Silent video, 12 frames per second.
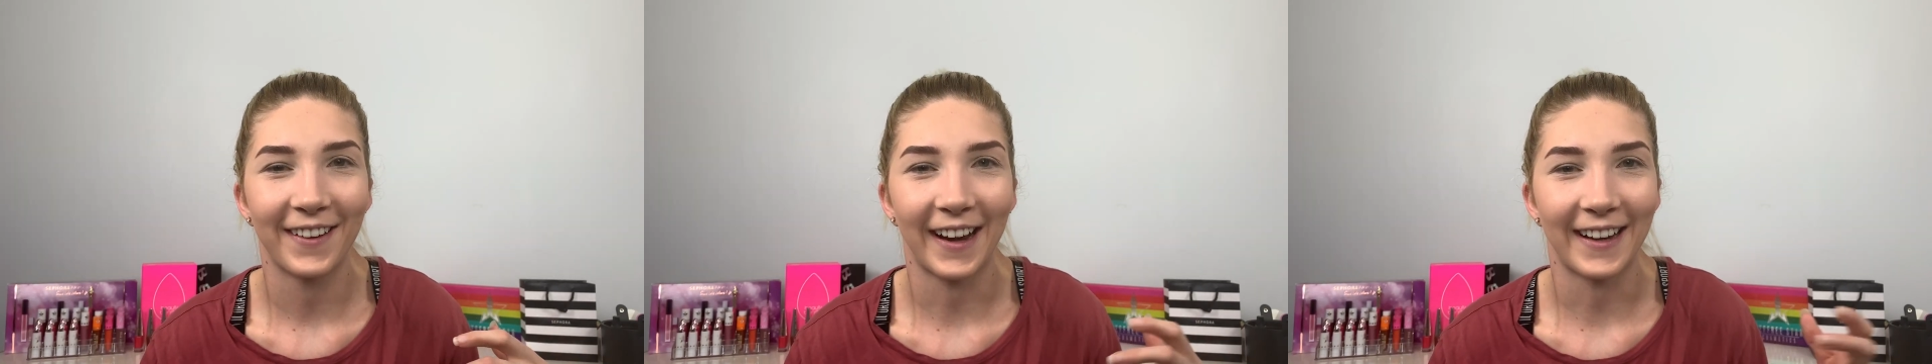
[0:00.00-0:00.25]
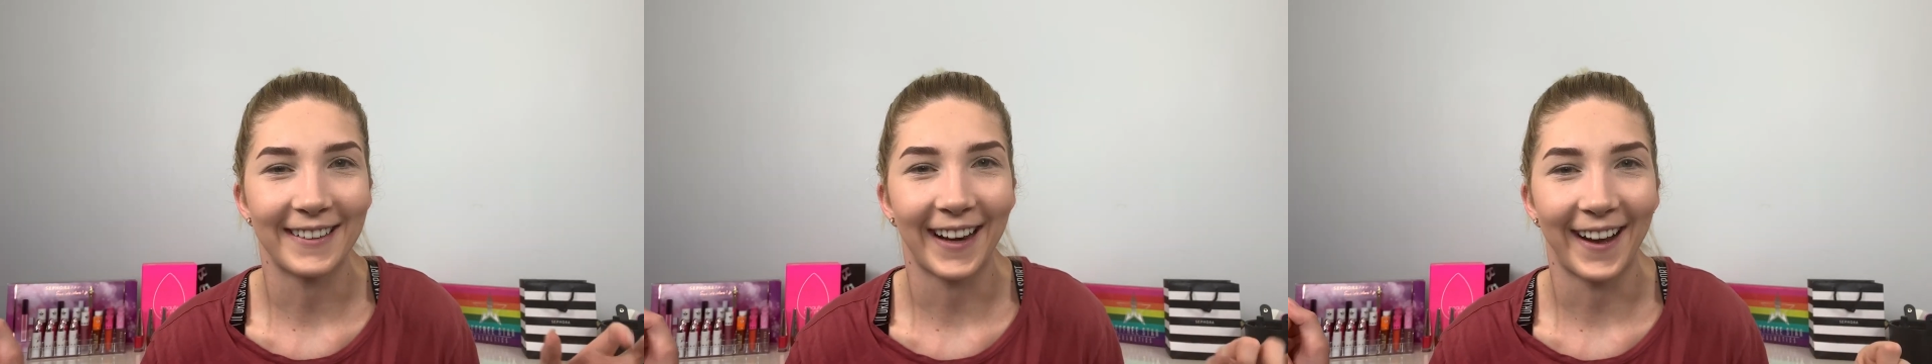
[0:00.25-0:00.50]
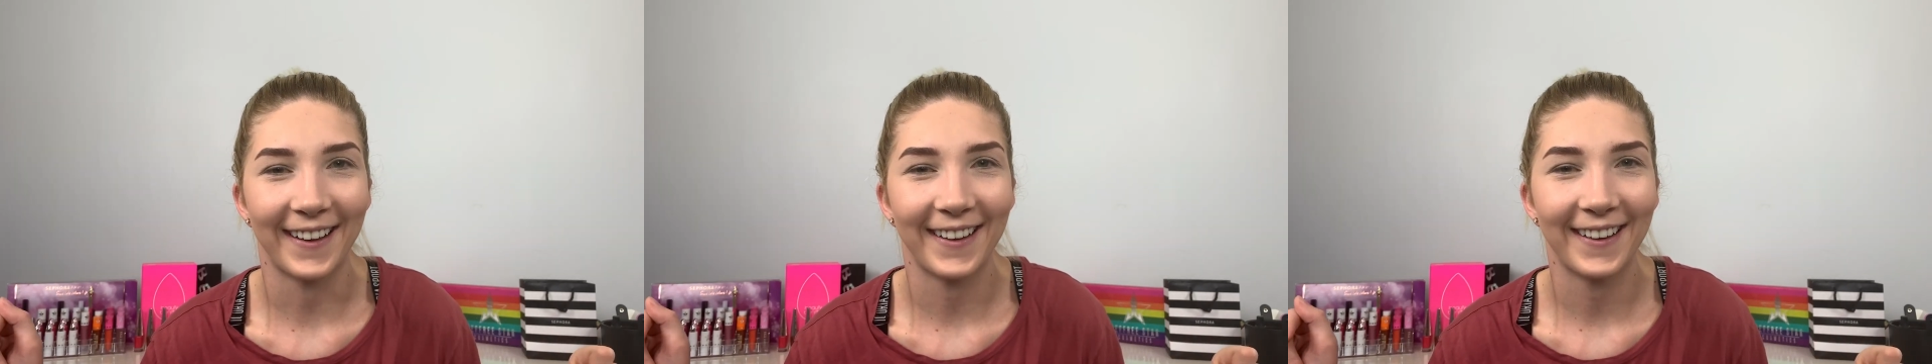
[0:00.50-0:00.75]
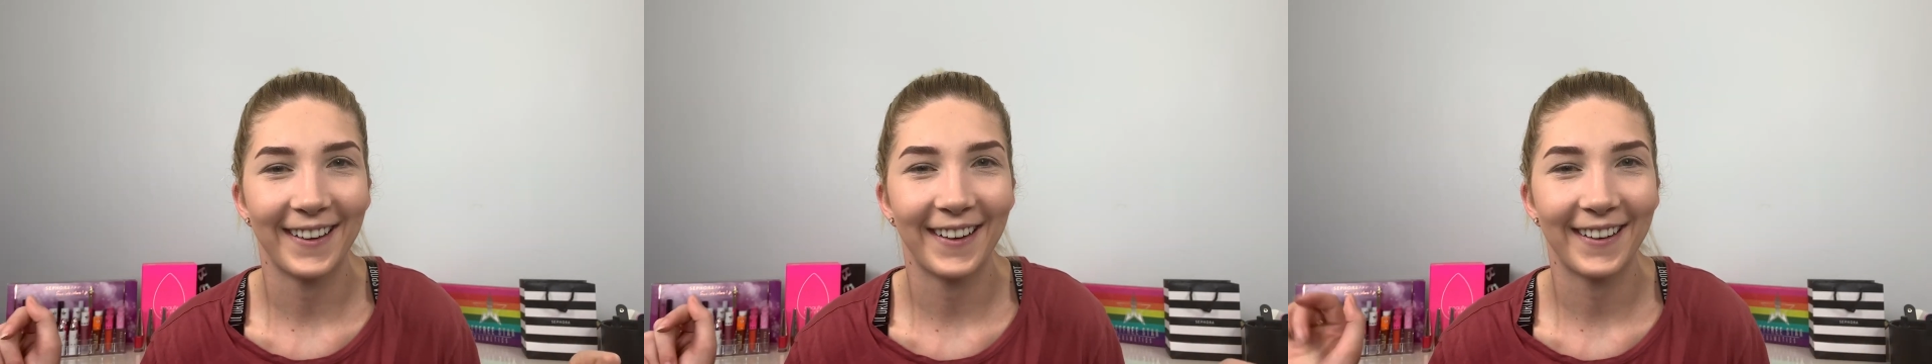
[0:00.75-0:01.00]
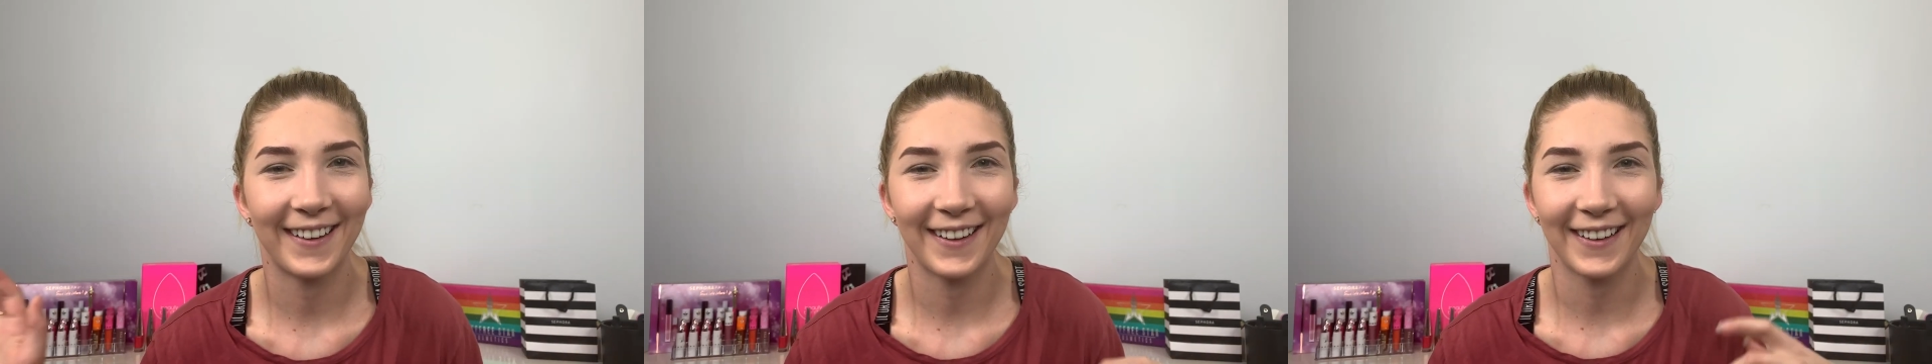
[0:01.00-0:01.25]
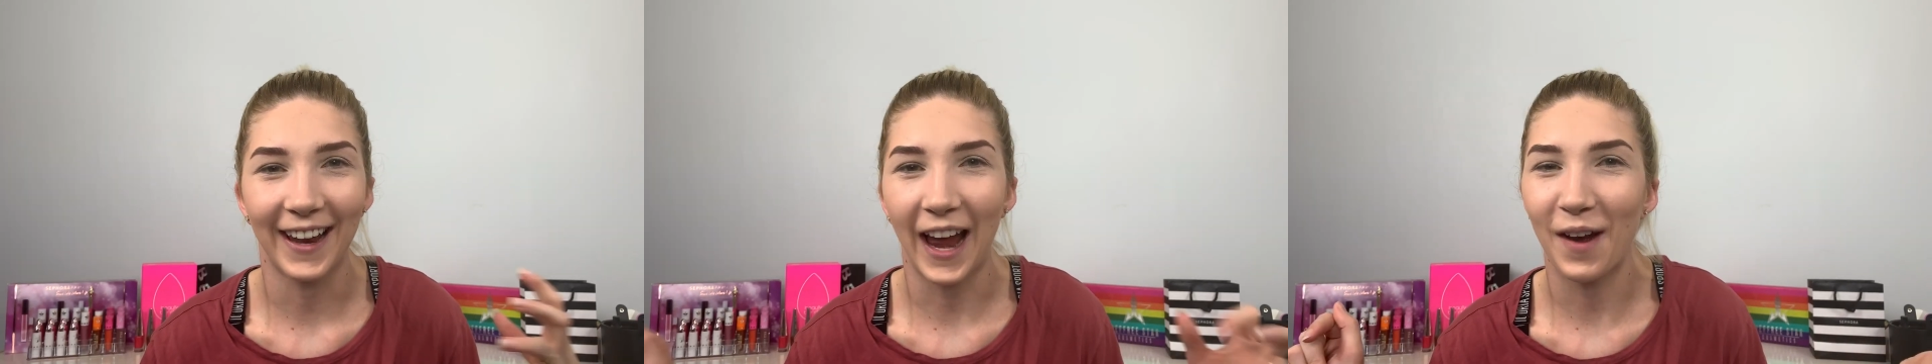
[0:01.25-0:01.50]
exciting
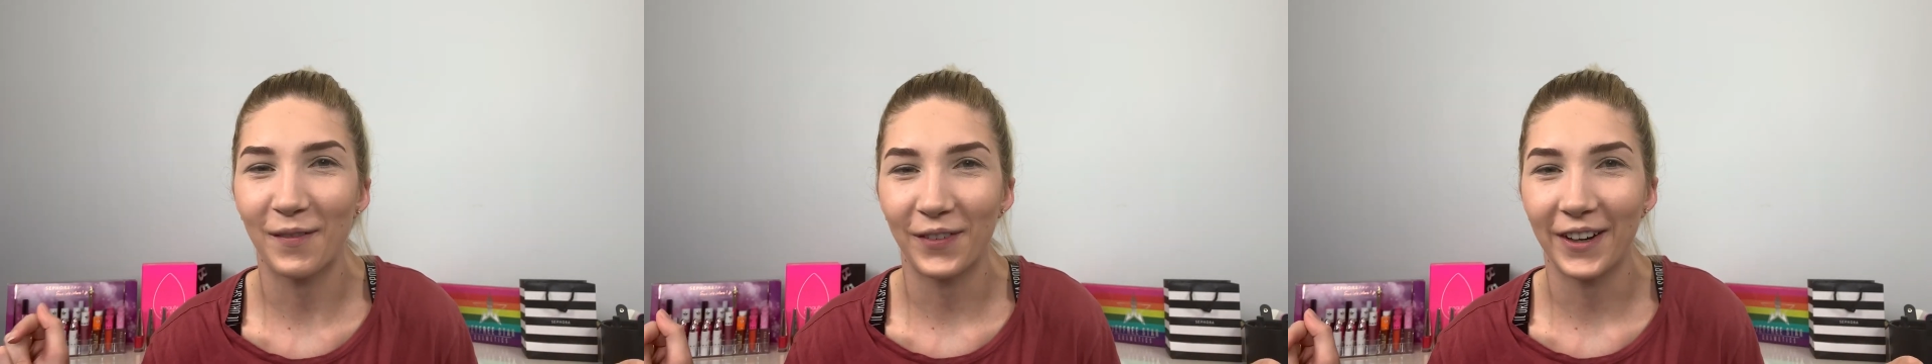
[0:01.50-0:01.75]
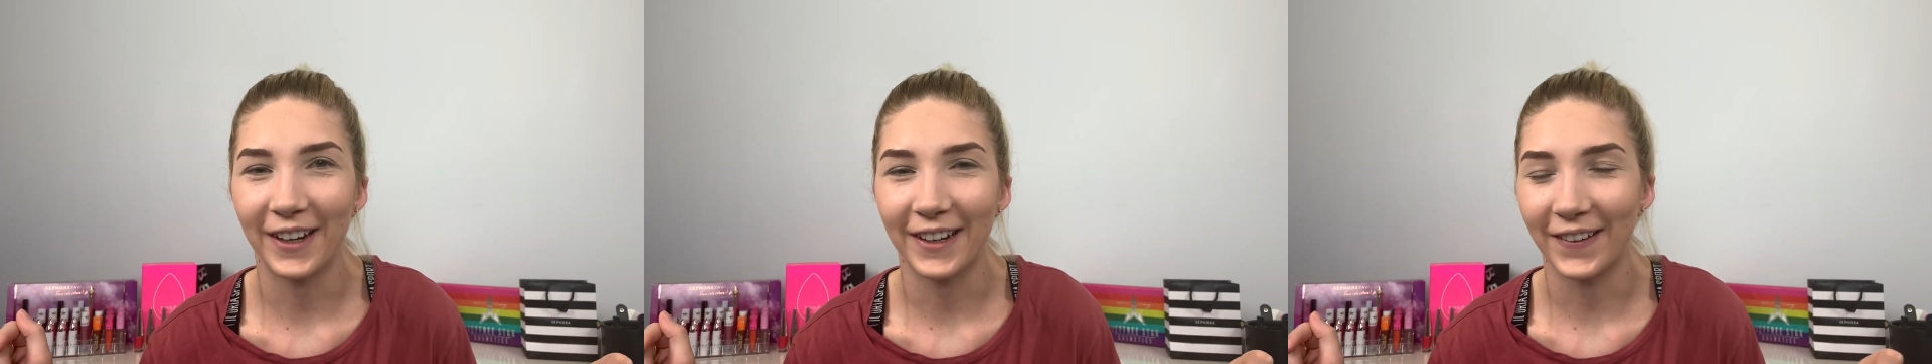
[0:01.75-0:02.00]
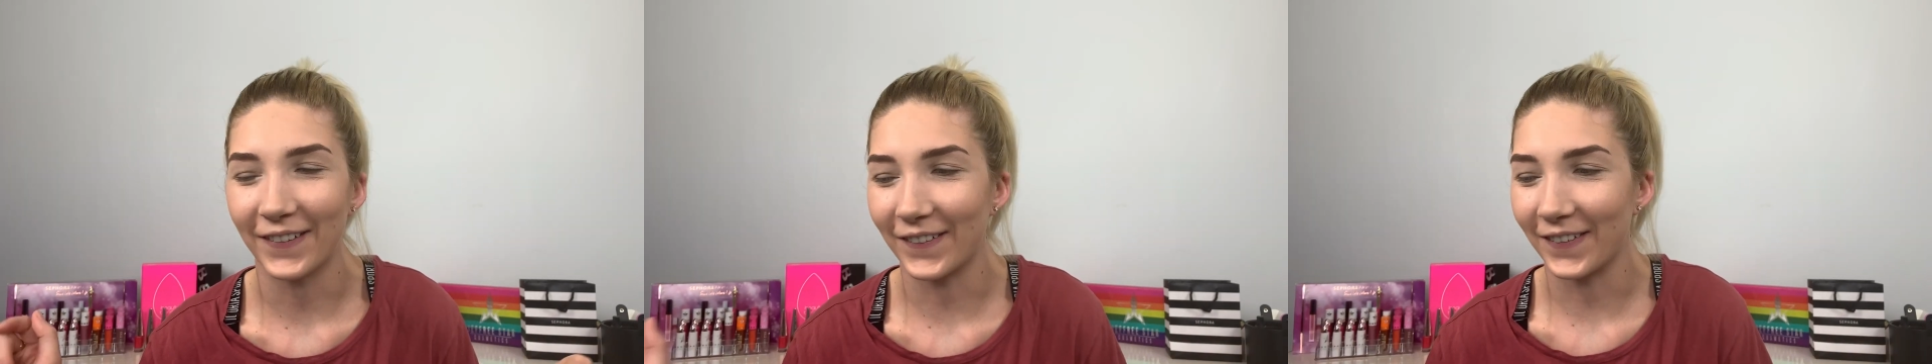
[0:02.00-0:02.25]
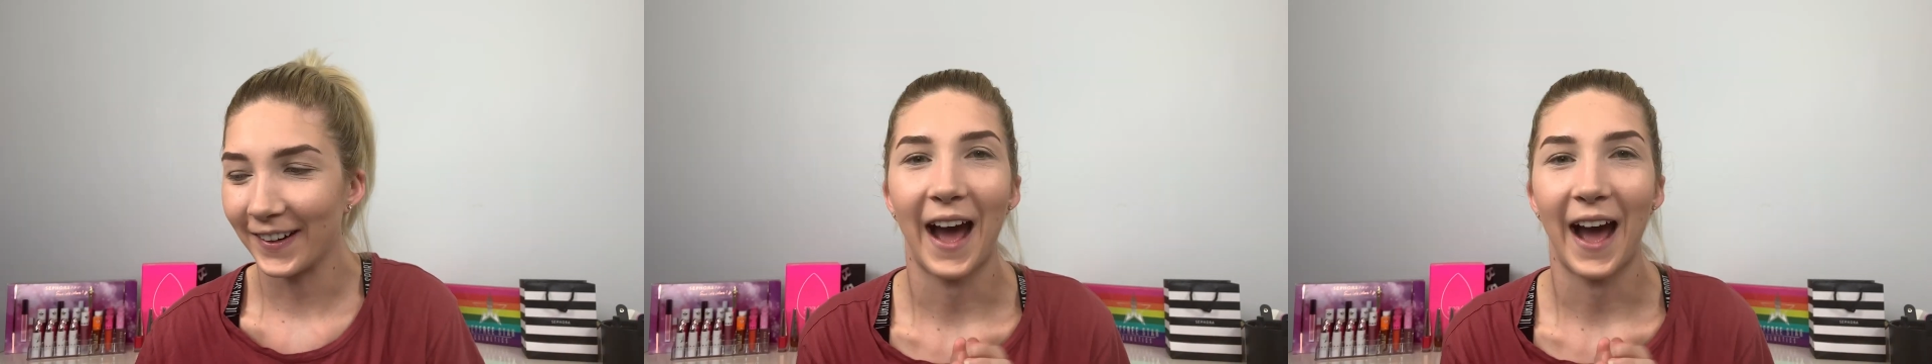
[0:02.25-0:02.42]
collab video.